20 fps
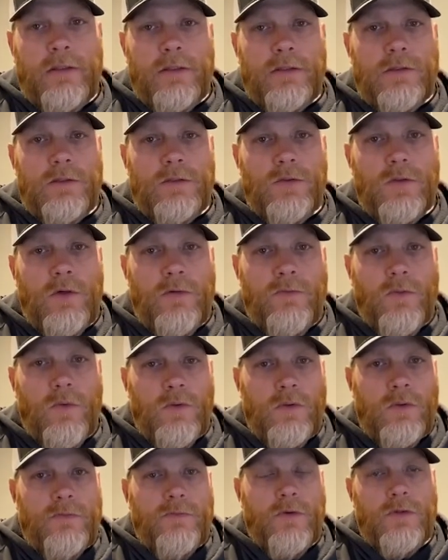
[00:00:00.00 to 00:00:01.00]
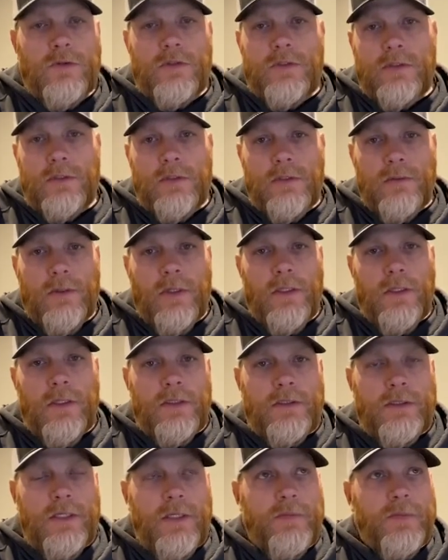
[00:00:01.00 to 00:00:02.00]
This is our first
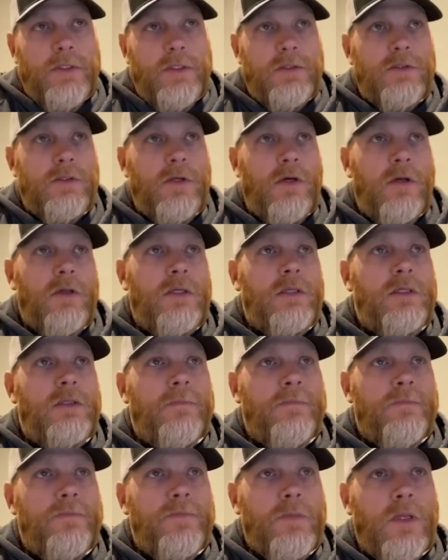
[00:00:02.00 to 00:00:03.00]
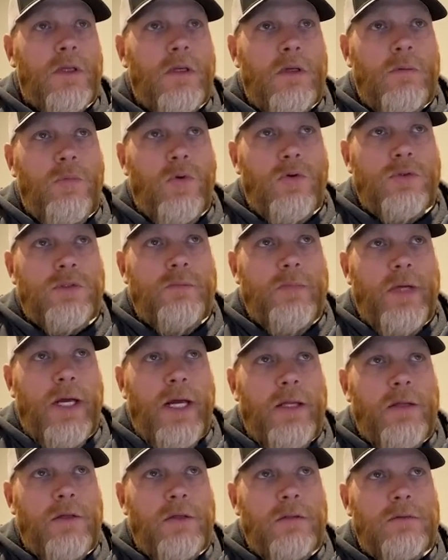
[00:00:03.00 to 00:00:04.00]
attempt at installing a porcelain
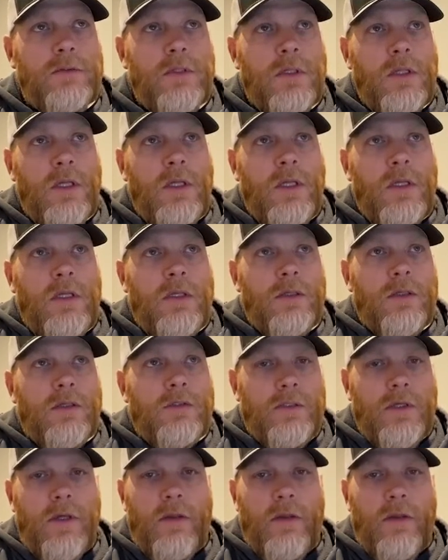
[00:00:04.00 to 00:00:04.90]
patio. There's another